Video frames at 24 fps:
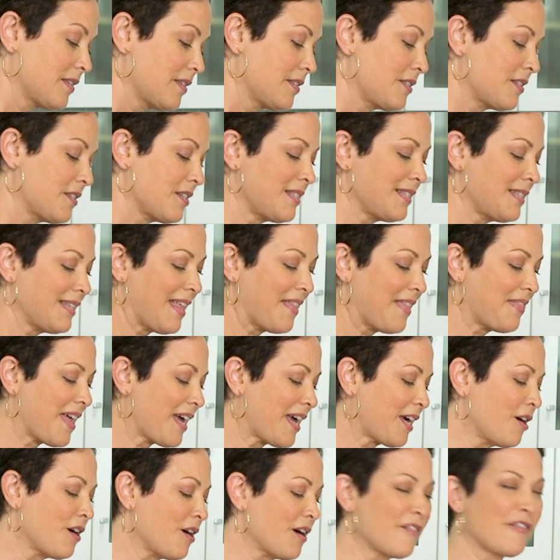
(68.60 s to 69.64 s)
Just let that
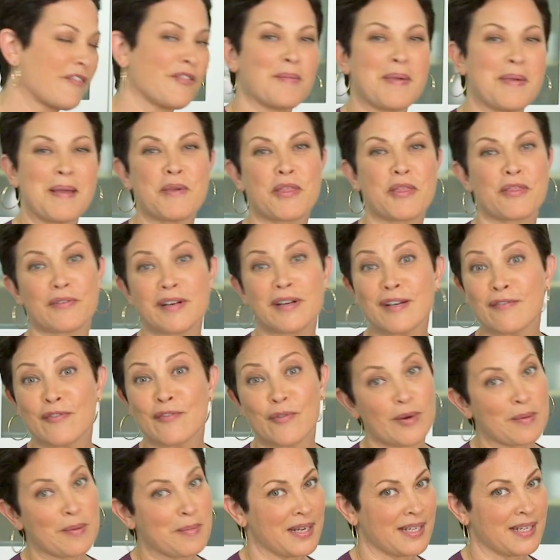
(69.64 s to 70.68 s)
cook for maybe 3 to
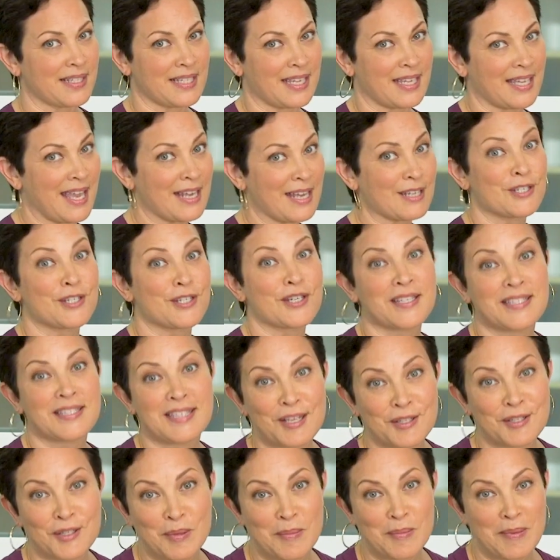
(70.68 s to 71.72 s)
4 minutes, again, just as you